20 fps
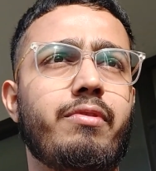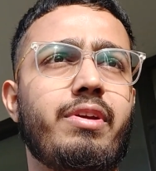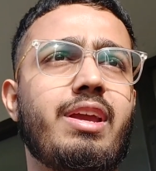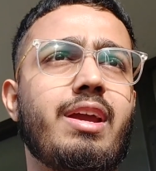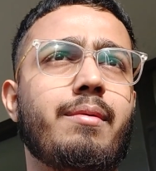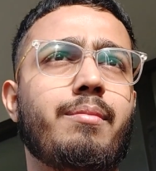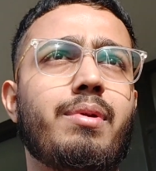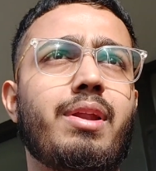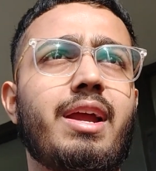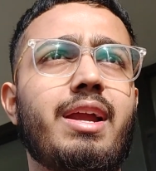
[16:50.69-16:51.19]

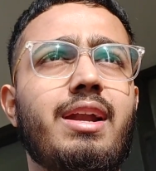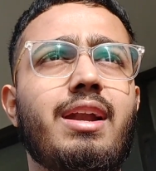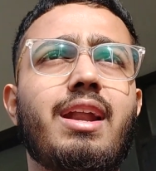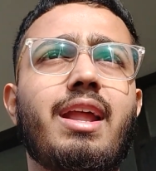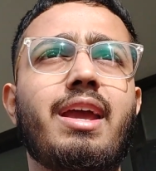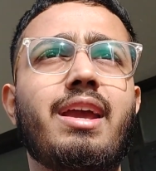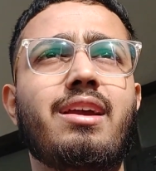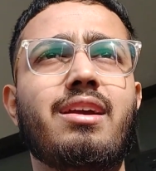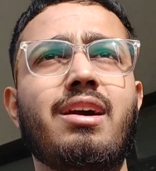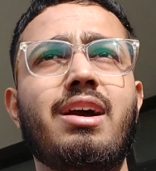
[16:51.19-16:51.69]
We applied
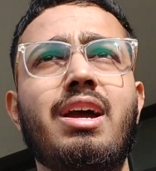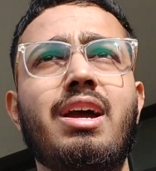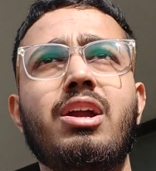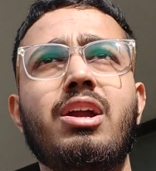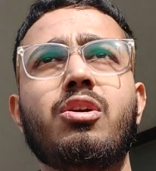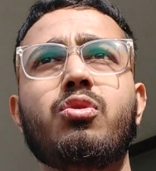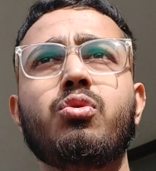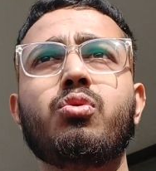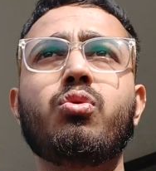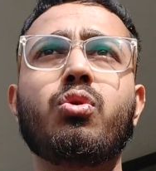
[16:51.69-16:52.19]
like
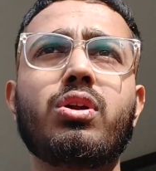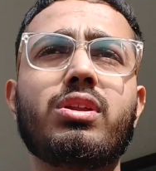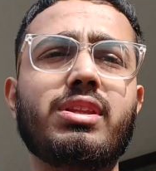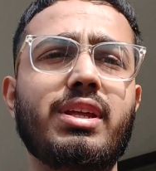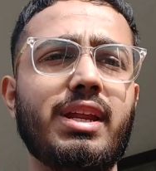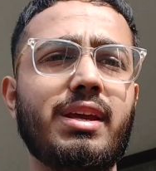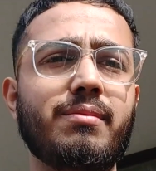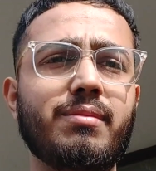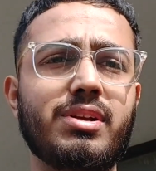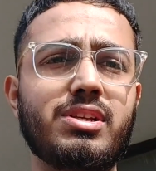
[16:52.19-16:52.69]
2 or
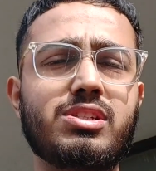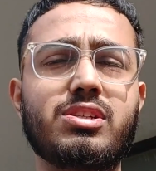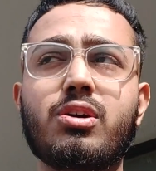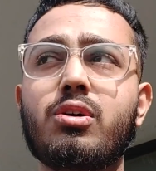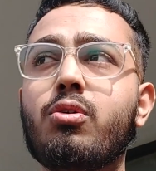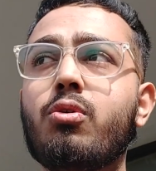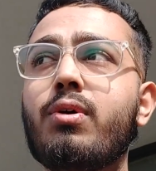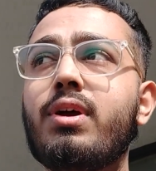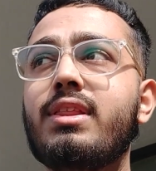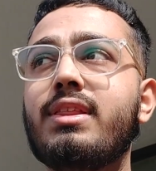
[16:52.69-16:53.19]
3 months
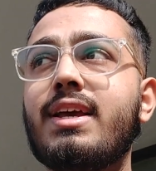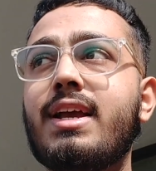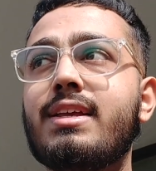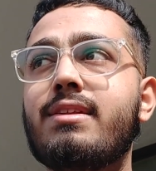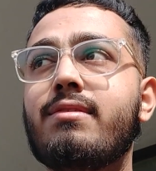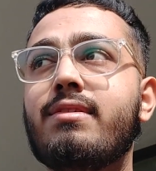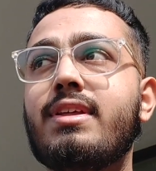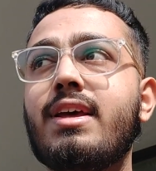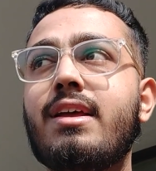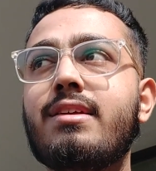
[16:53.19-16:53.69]
ago, and
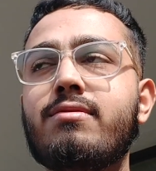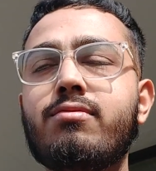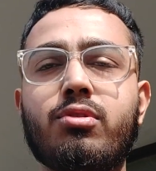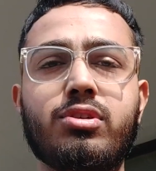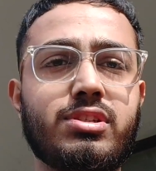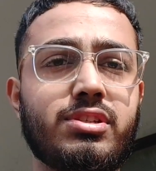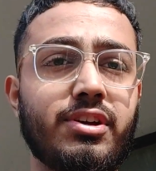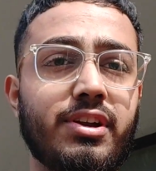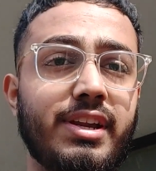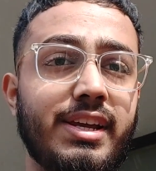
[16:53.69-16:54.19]
that
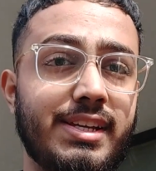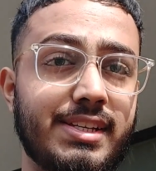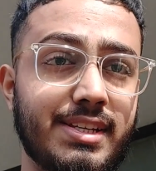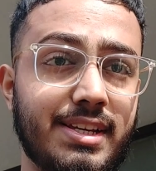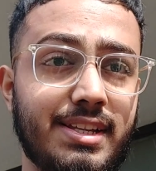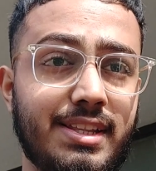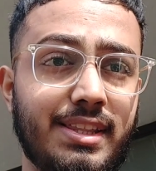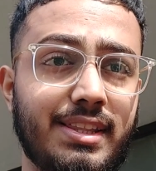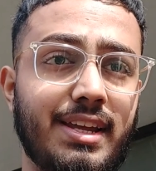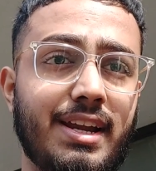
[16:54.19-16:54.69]
was the
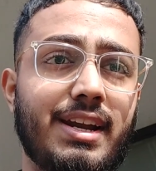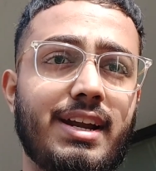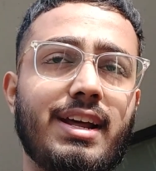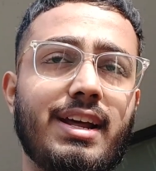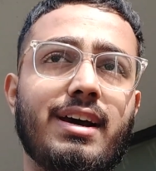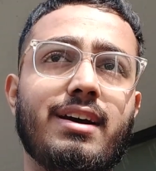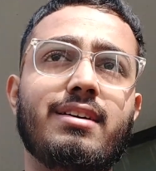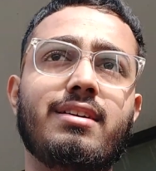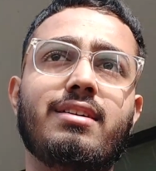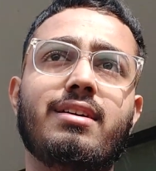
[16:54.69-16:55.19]
reason that
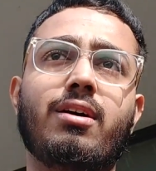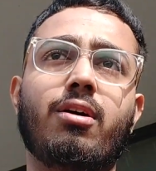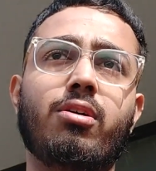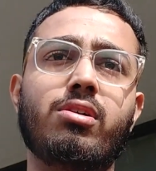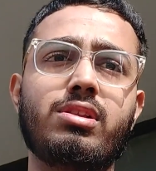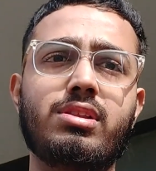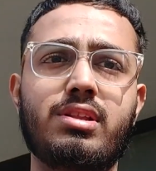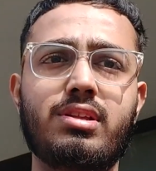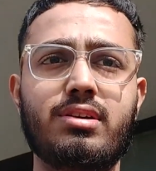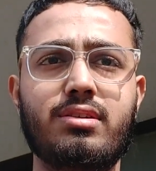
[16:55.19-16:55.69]

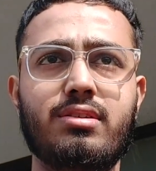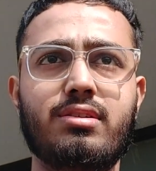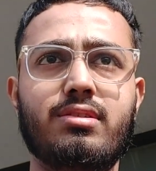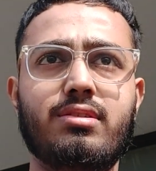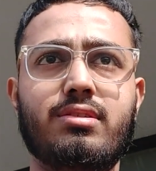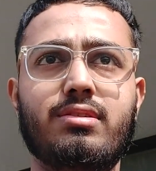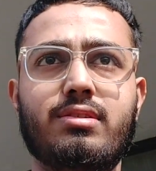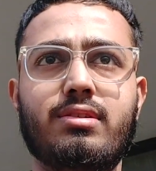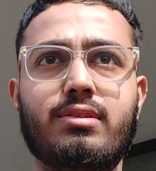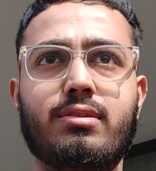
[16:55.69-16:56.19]
all
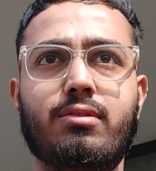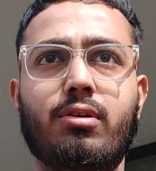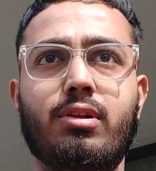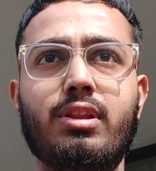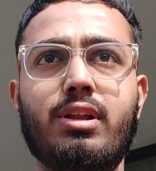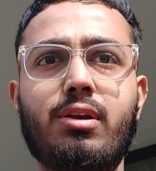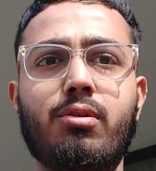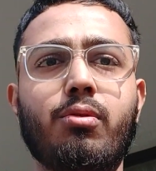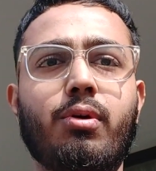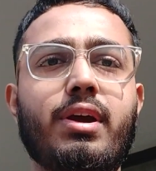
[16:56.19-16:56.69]

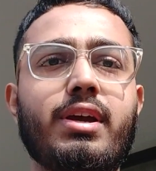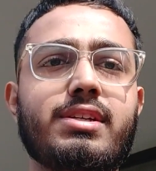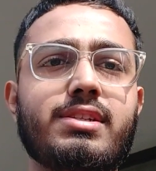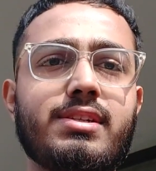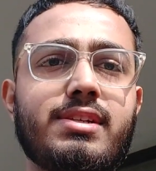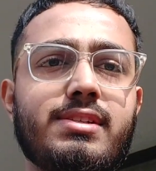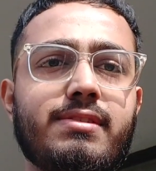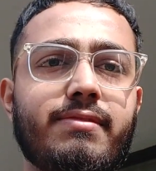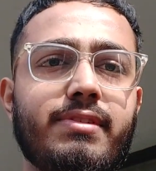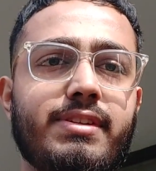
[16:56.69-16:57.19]
the
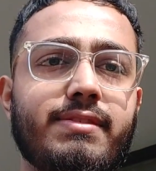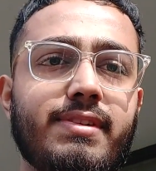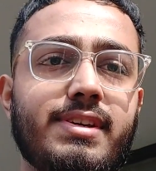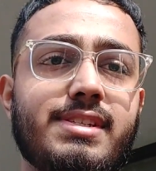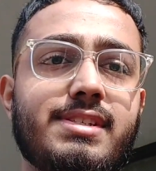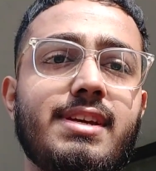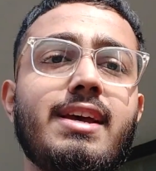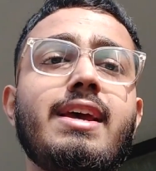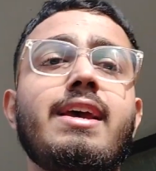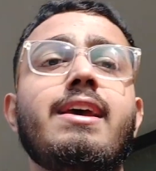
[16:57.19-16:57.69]
locations which
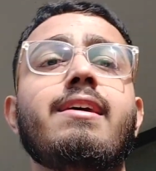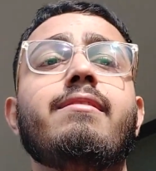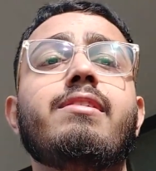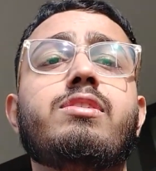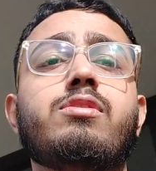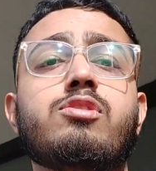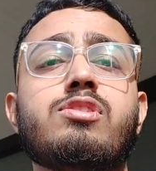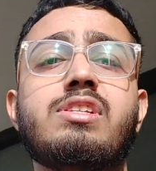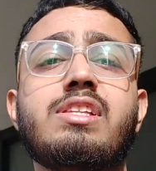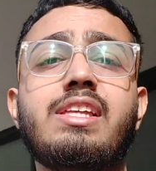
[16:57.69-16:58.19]

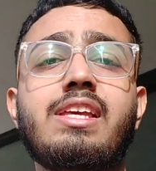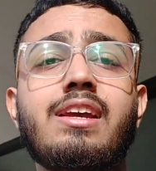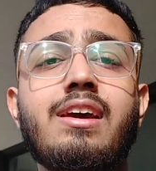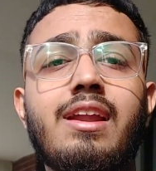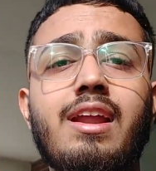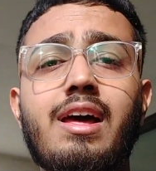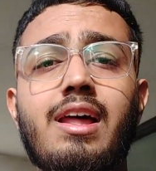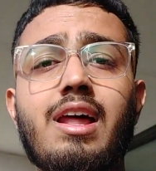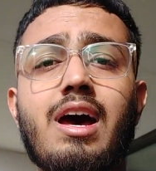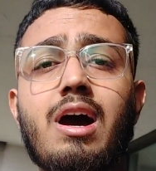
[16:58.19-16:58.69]
was
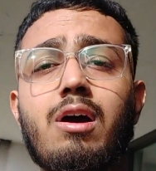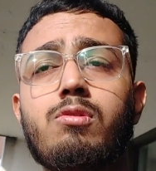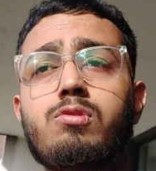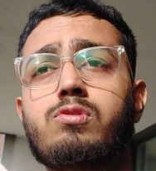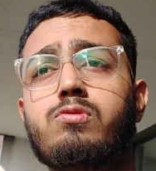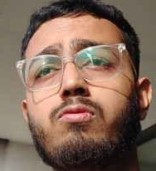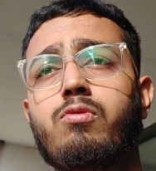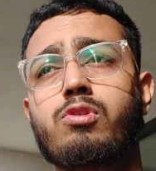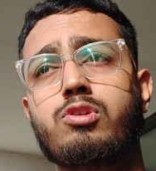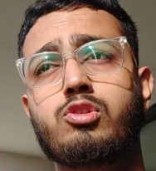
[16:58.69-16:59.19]
near our
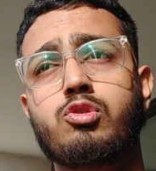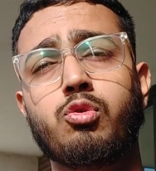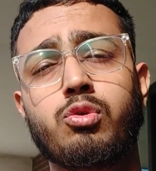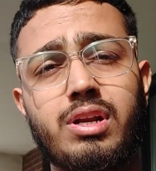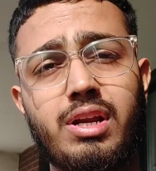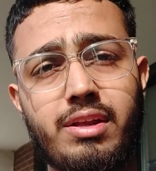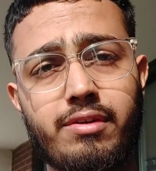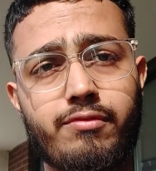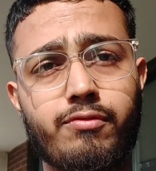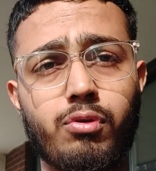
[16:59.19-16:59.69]
house was
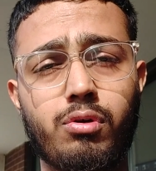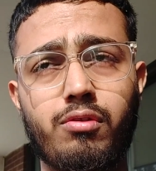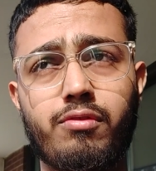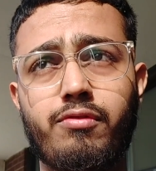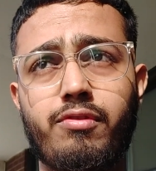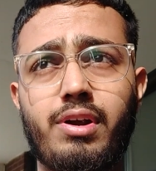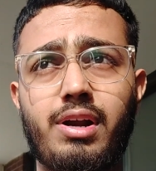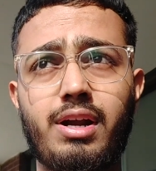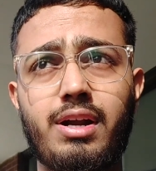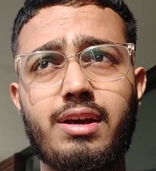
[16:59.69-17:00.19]
totally
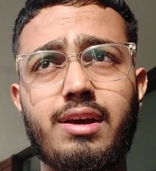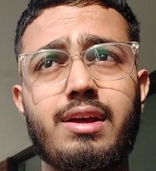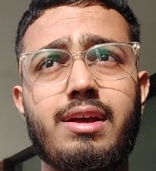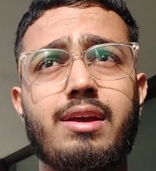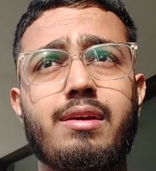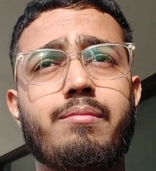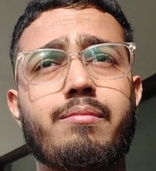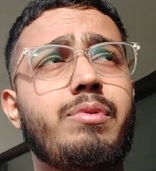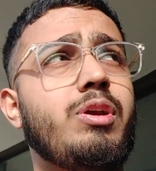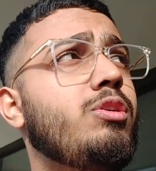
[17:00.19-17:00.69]
fulfilled,
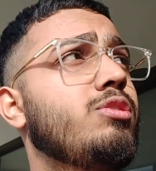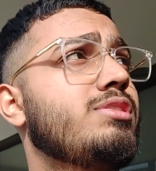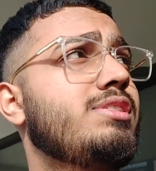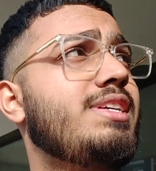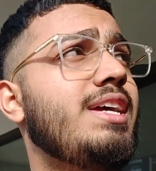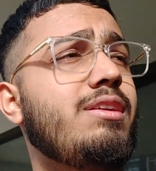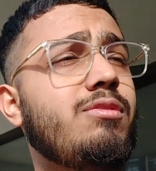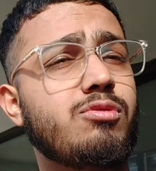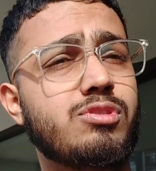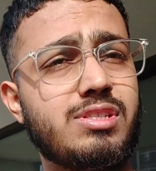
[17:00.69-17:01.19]
because
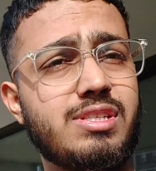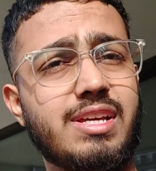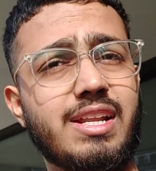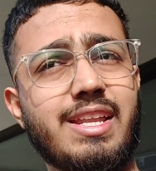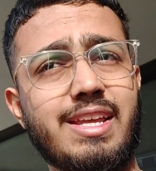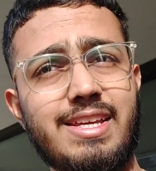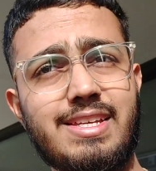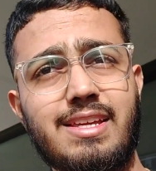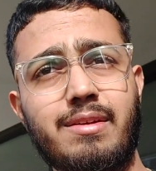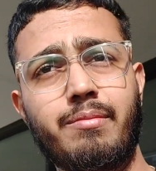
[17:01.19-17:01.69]
that was the
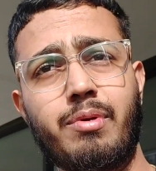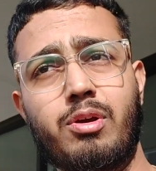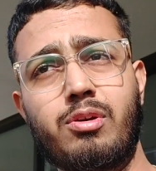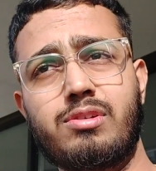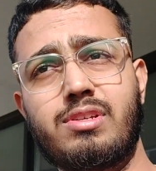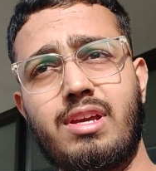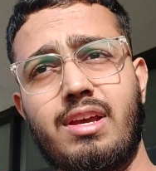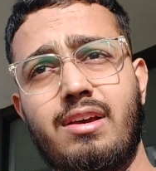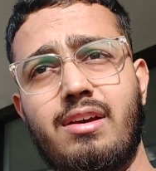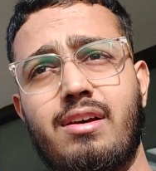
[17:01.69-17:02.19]
reason,
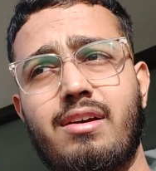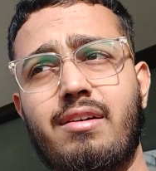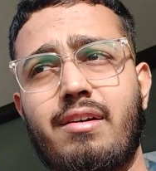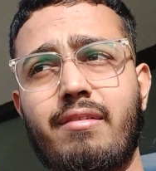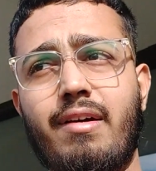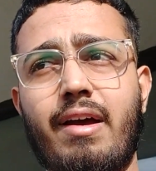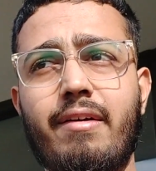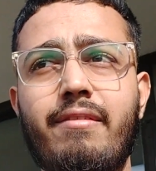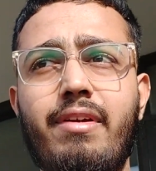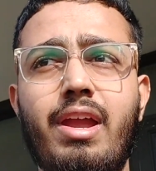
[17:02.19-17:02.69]
because
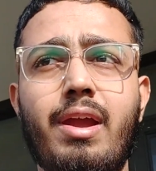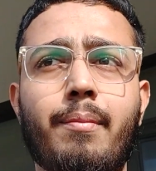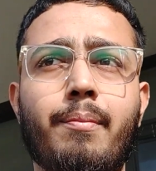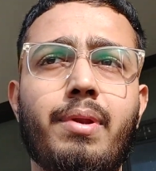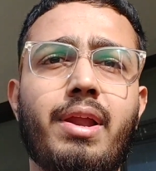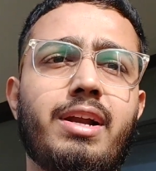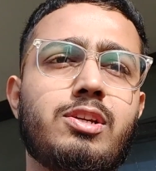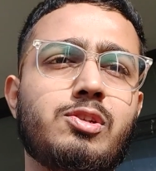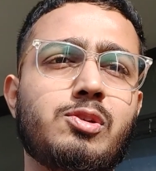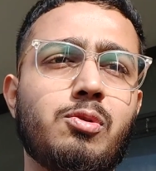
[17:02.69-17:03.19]
we
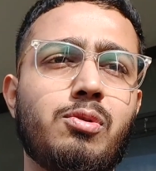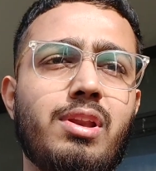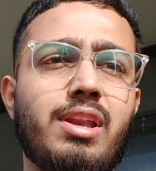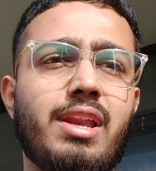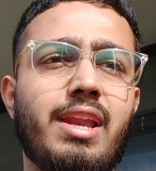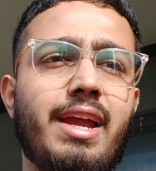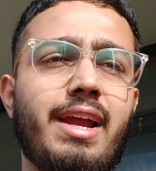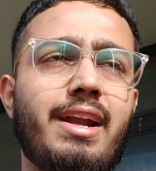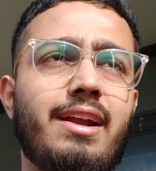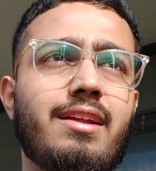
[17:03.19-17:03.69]
applied so
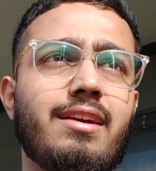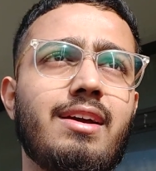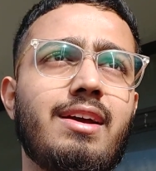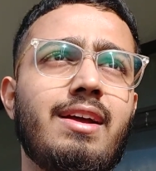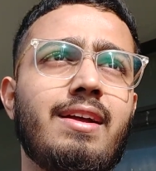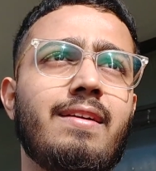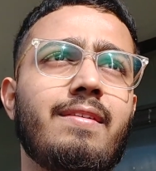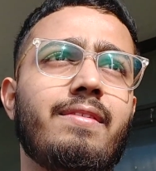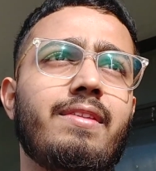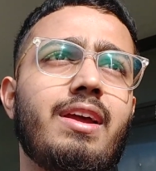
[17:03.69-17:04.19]
late
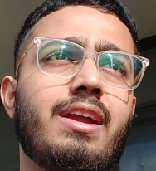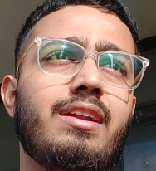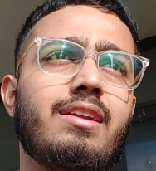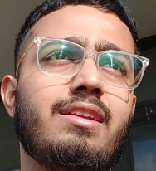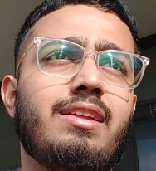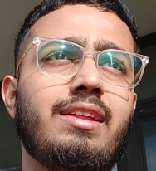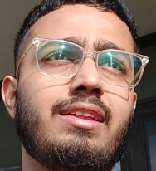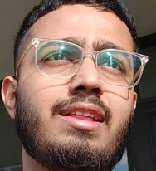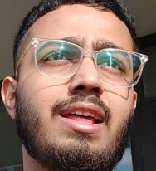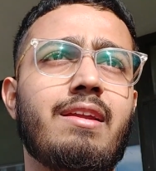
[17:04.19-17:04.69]
that
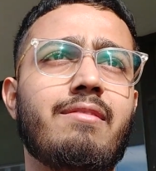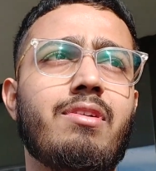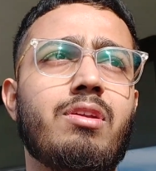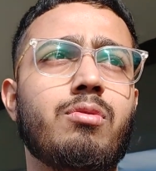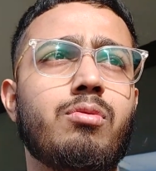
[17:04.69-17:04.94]
there were